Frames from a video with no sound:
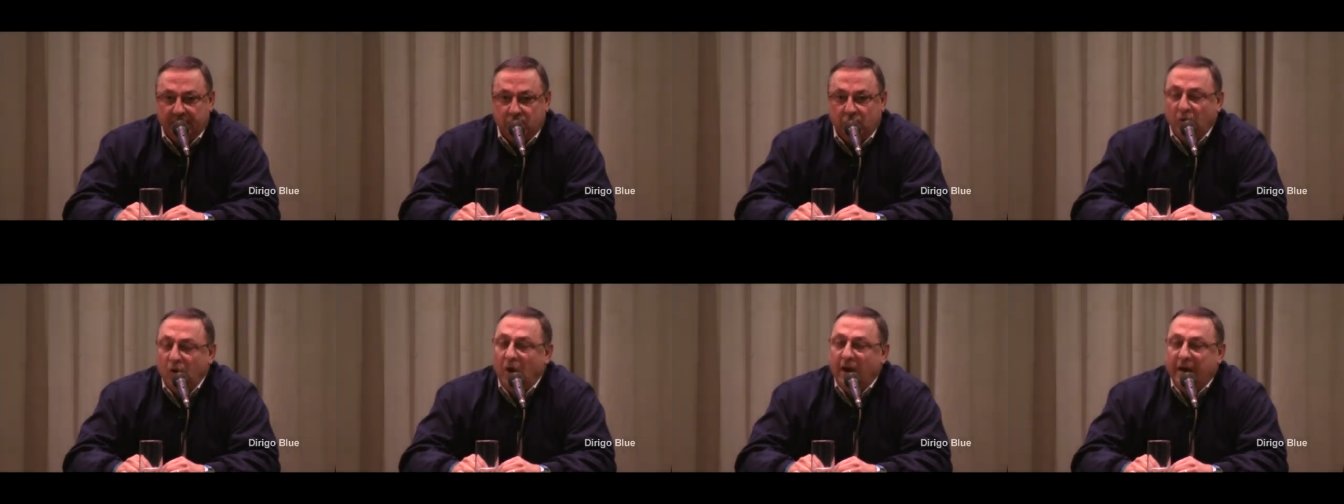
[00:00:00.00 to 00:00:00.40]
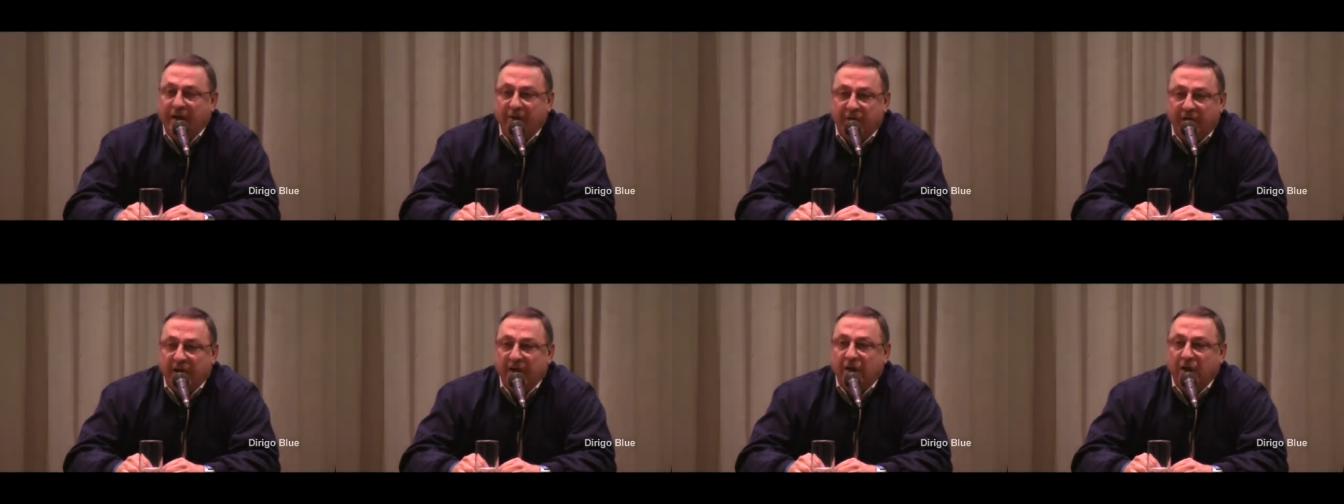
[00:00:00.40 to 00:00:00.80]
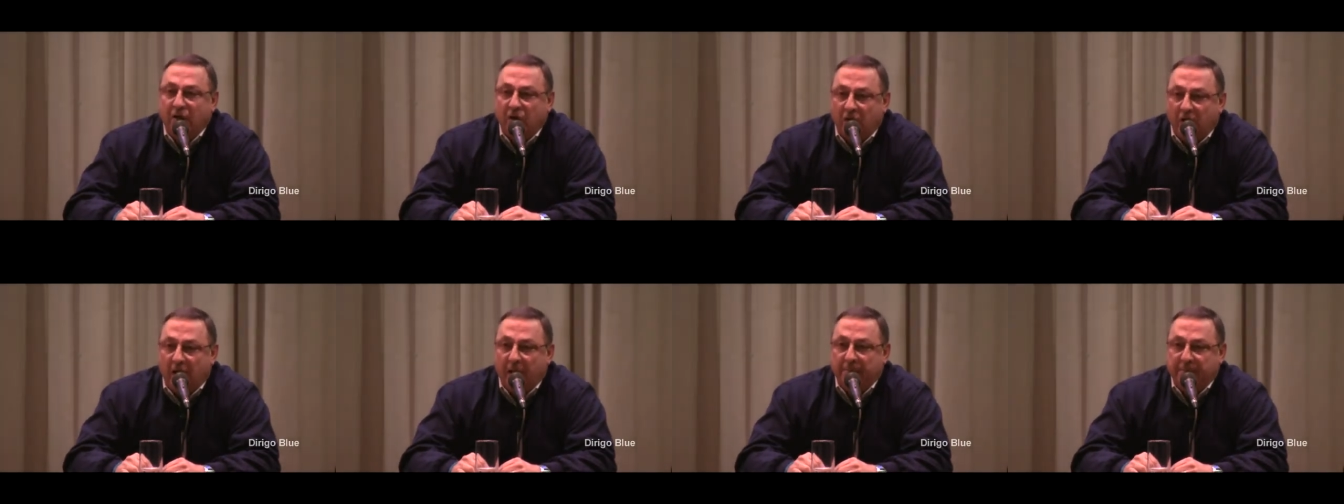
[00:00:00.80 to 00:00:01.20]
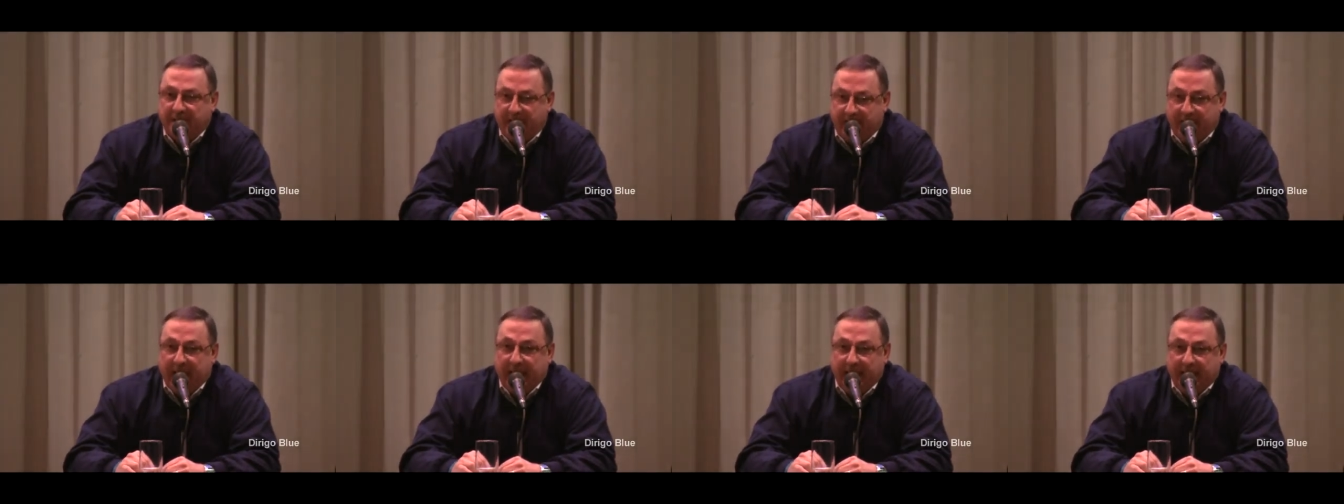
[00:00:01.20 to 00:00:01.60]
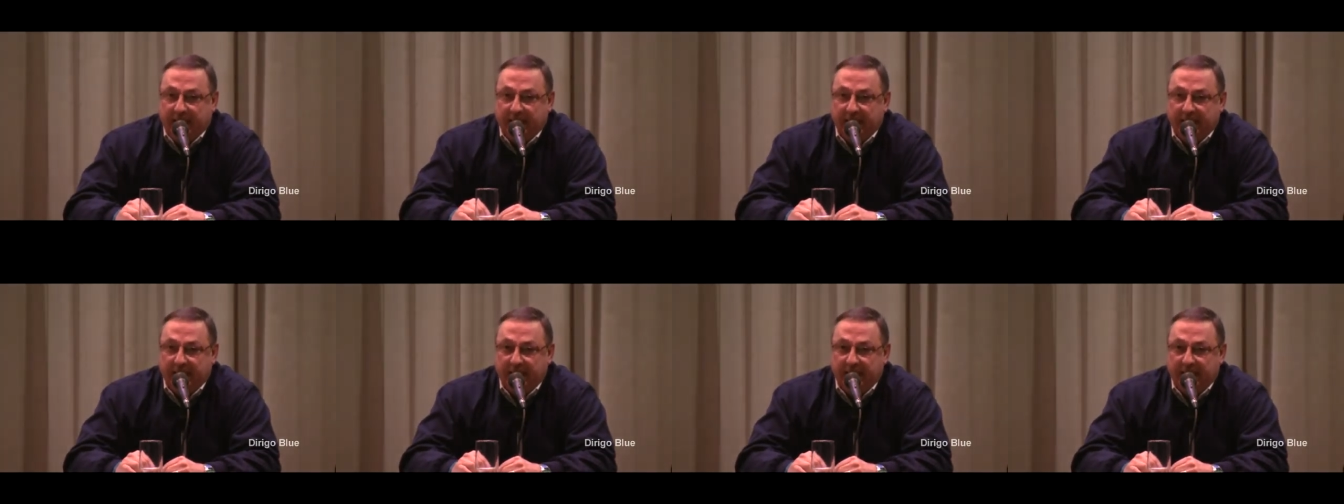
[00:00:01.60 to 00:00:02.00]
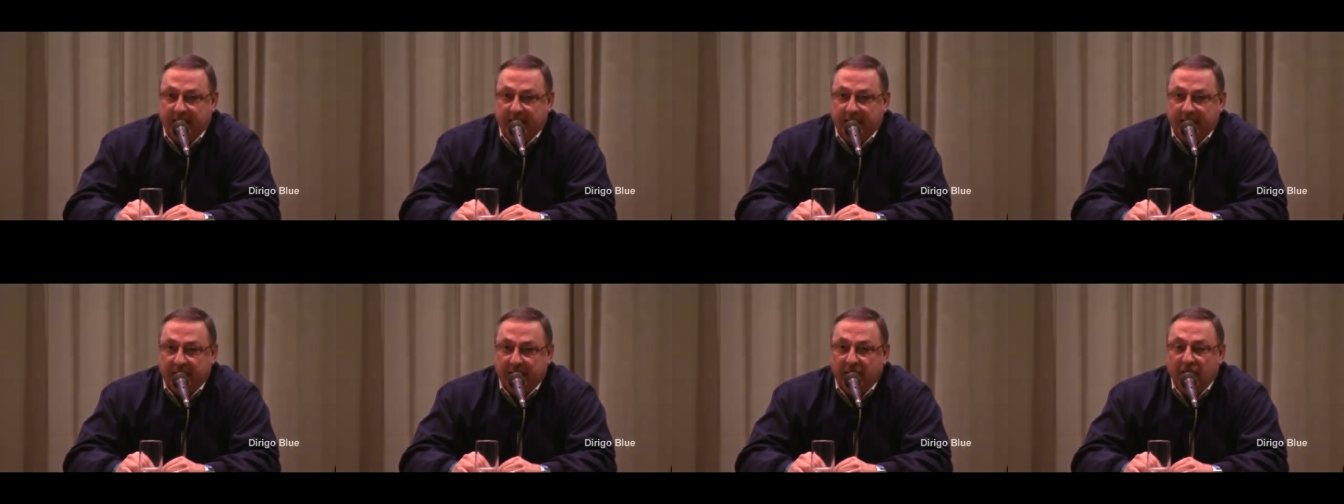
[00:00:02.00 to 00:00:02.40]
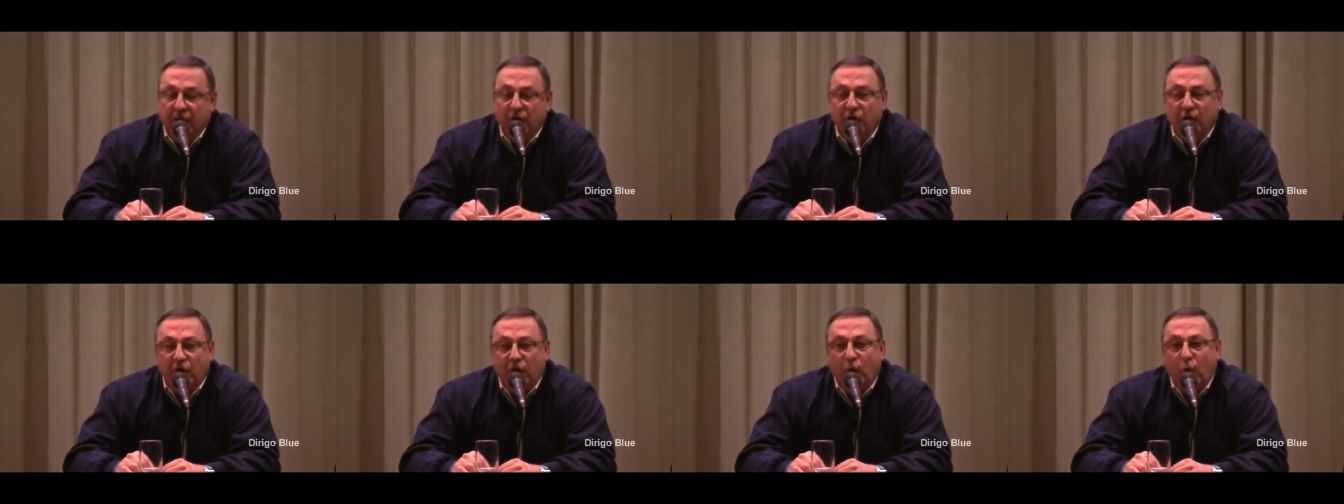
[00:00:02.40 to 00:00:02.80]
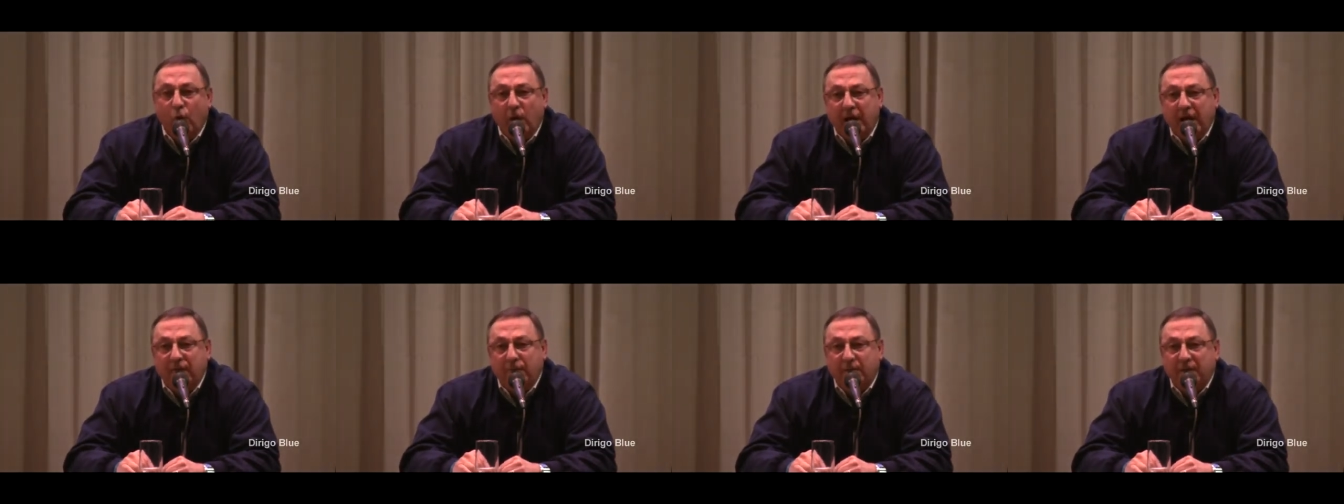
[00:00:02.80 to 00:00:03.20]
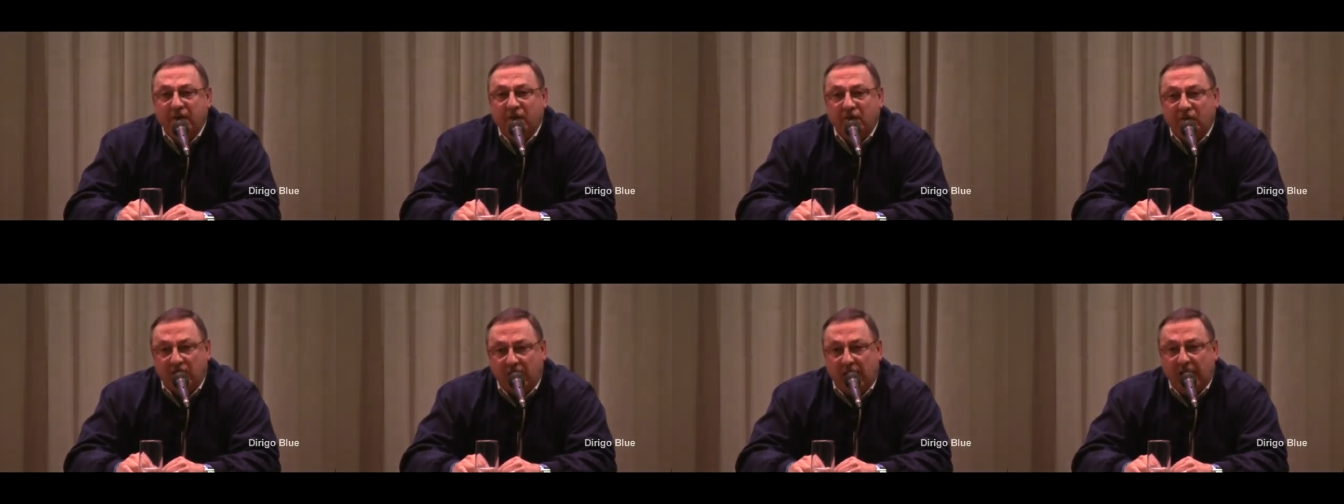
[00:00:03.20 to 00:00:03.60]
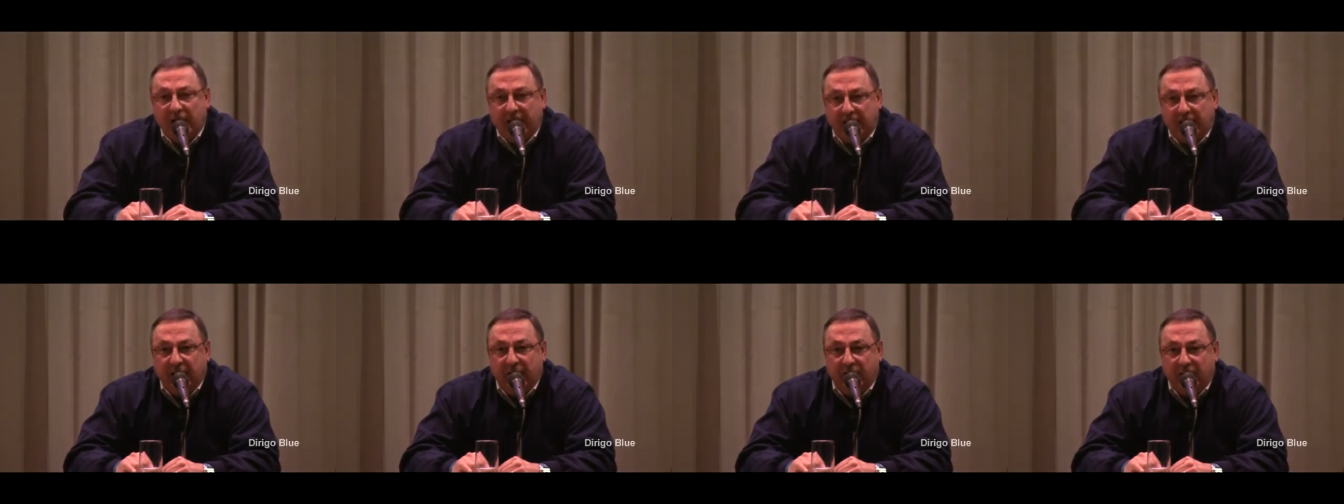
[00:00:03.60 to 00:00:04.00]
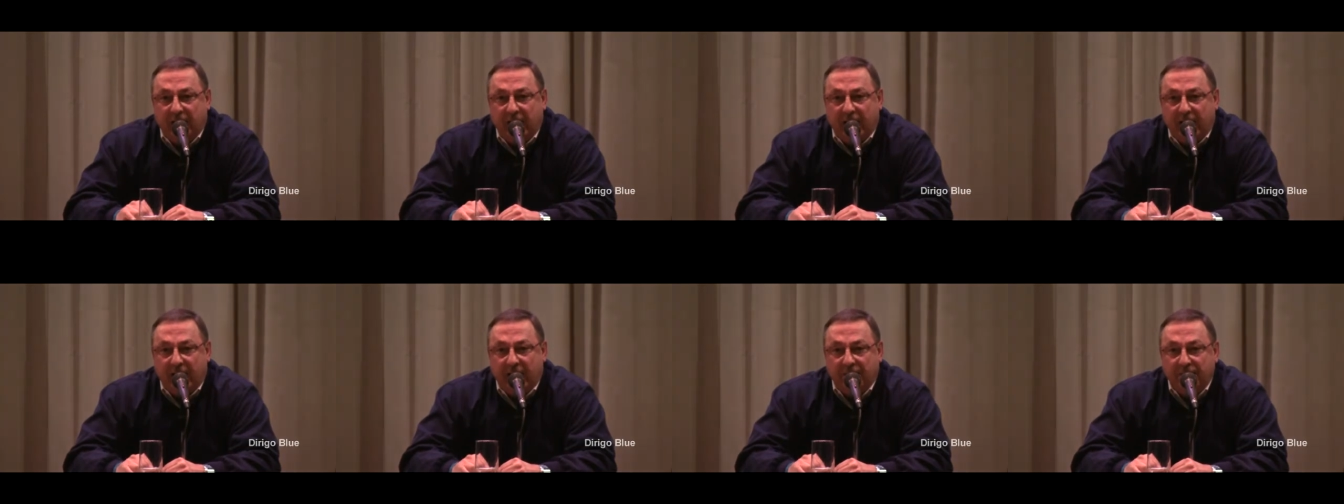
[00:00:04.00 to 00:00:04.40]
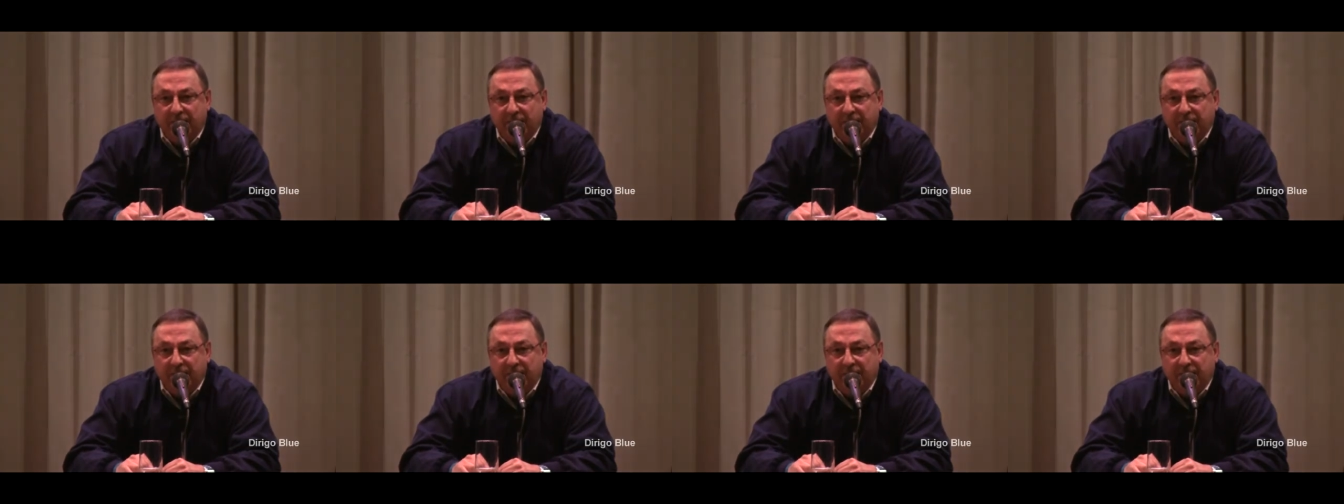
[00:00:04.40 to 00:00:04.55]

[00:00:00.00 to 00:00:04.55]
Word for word: We're not even in the top 10. So we have been studying that.